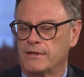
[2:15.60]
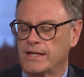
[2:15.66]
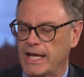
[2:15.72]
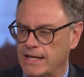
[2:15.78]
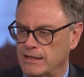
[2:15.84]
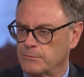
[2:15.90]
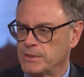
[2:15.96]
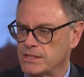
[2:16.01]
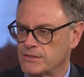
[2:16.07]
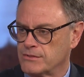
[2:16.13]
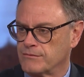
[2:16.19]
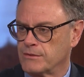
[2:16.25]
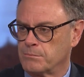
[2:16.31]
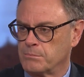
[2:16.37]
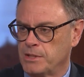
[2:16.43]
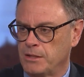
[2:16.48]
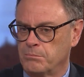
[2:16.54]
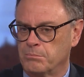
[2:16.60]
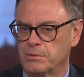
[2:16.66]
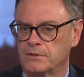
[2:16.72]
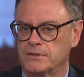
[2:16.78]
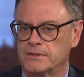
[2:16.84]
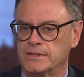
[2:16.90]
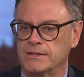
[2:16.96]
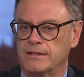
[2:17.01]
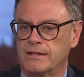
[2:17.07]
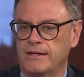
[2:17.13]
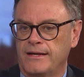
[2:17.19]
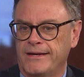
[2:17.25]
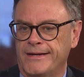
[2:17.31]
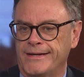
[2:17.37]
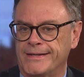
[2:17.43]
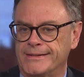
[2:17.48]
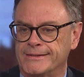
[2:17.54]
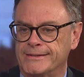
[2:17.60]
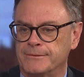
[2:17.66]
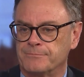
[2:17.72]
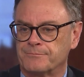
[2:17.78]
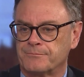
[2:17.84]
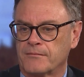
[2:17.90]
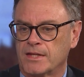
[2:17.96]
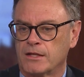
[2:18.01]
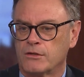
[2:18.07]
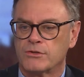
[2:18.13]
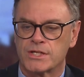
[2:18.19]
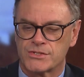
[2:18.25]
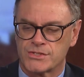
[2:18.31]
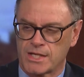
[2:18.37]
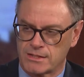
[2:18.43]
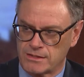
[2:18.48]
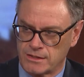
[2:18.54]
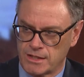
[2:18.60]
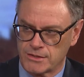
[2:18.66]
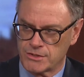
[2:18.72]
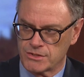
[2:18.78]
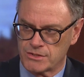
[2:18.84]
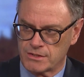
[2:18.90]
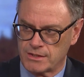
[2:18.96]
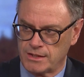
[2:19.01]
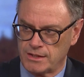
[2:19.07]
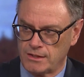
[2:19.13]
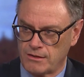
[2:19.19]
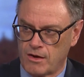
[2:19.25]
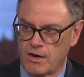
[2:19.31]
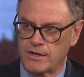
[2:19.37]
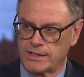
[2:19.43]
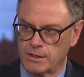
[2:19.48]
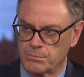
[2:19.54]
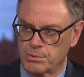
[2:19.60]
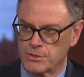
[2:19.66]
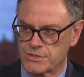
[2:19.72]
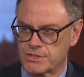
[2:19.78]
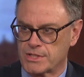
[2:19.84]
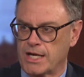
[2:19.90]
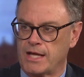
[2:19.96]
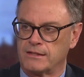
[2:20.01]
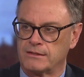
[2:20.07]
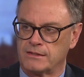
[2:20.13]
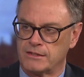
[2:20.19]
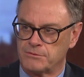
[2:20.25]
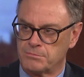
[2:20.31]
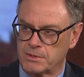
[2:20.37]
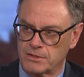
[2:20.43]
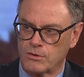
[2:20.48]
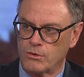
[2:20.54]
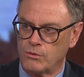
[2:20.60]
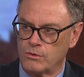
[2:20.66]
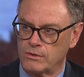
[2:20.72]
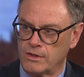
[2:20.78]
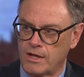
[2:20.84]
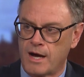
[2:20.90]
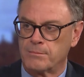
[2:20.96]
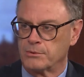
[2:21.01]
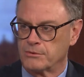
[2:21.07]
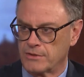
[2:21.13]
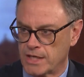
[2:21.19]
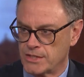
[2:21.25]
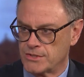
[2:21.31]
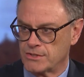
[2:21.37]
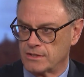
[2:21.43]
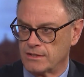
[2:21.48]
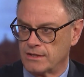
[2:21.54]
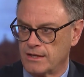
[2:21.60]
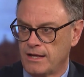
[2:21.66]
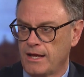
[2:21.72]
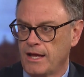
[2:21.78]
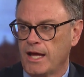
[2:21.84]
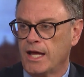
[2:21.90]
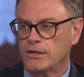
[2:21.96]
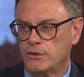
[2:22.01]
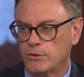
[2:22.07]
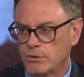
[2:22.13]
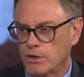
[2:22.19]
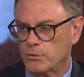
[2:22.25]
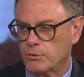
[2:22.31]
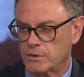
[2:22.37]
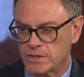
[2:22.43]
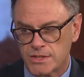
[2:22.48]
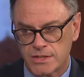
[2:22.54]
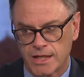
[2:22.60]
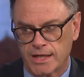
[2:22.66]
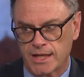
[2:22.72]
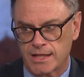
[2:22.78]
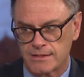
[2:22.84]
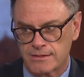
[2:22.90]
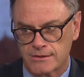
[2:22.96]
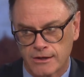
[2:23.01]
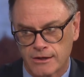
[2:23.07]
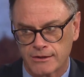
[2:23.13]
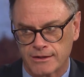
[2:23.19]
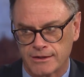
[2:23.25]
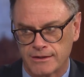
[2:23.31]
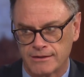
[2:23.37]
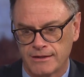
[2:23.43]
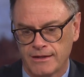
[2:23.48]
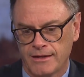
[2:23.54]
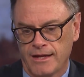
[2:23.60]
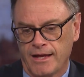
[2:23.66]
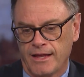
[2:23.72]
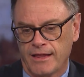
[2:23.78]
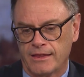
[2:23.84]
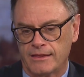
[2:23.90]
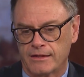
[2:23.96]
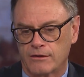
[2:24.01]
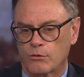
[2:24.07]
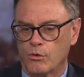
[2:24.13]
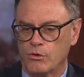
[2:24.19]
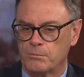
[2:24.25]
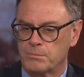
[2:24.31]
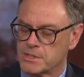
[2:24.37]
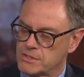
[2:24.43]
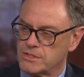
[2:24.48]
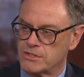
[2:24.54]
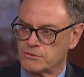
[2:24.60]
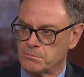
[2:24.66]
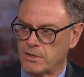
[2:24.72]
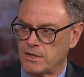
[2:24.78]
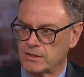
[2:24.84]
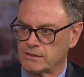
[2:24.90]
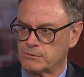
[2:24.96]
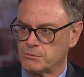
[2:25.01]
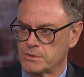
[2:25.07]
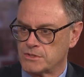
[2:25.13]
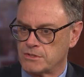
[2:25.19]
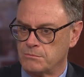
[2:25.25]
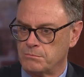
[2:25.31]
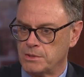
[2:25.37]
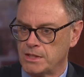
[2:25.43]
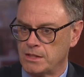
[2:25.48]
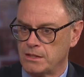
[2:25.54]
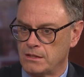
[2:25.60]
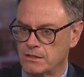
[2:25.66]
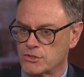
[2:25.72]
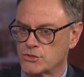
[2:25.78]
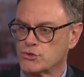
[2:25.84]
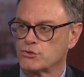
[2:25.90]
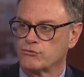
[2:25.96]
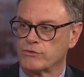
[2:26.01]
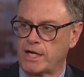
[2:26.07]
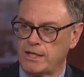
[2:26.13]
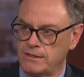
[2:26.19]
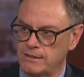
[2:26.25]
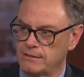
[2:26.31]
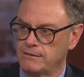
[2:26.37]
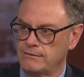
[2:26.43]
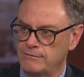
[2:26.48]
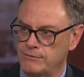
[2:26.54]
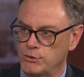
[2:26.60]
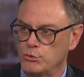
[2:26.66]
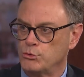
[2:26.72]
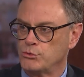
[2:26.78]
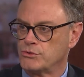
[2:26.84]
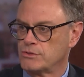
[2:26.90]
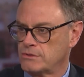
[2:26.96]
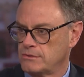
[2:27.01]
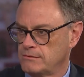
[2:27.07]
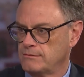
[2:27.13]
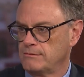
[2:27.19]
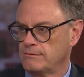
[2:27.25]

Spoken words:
enemies of the people, and criticizing not just the on-air personalities, but the whole operation. And when CNN started, their whole business model was to be the straight news